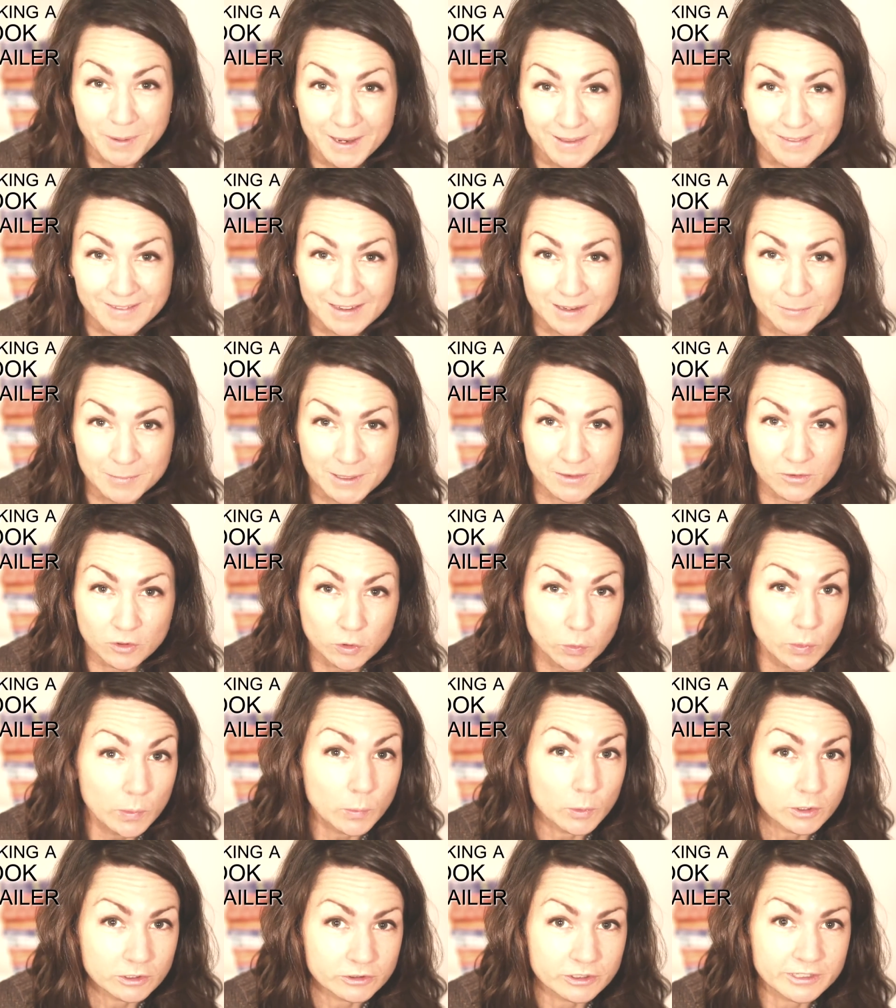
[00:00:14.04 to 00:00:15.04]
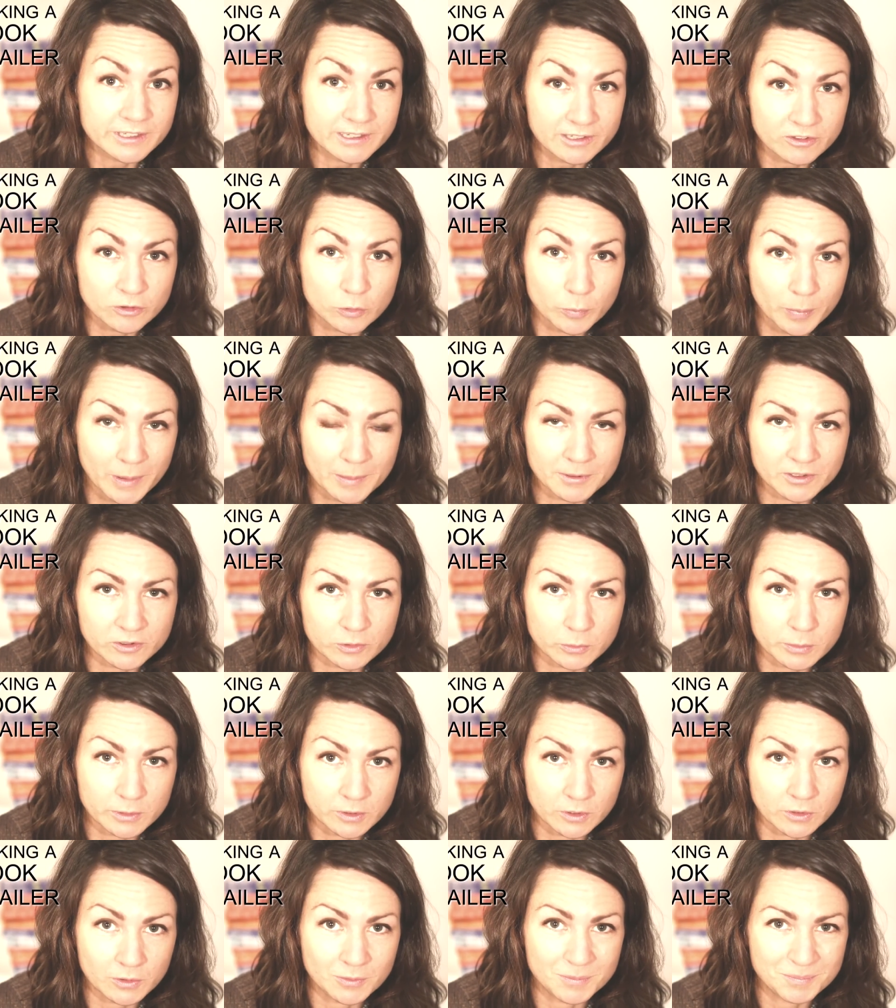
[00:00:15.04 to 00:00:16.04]
basically means doing what a traditional
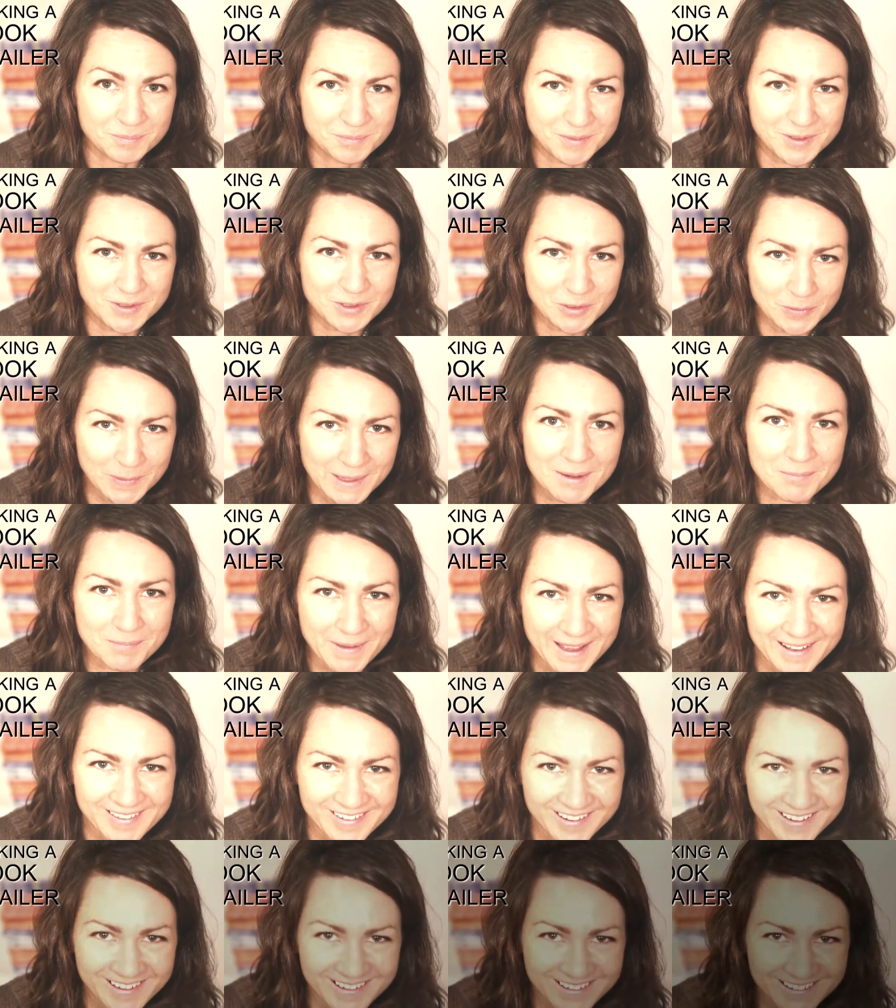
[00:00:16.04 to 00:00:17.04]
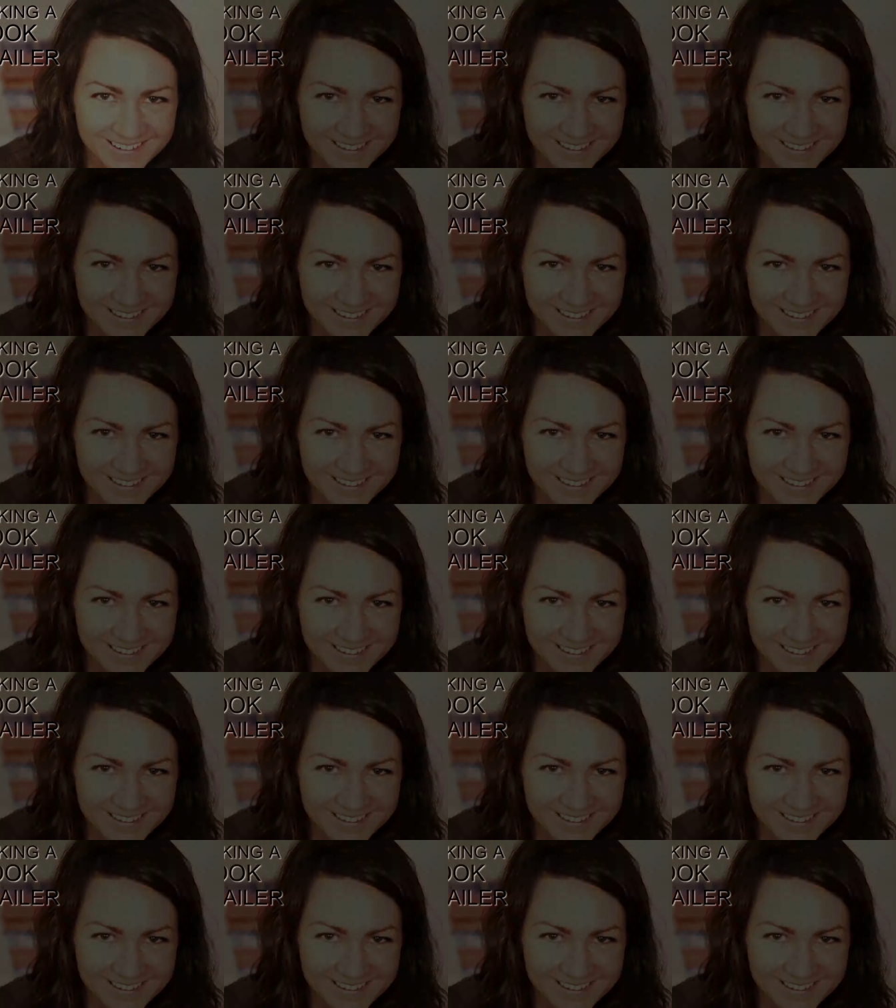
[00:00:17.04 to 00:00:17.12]
publisher would do, but doing it better.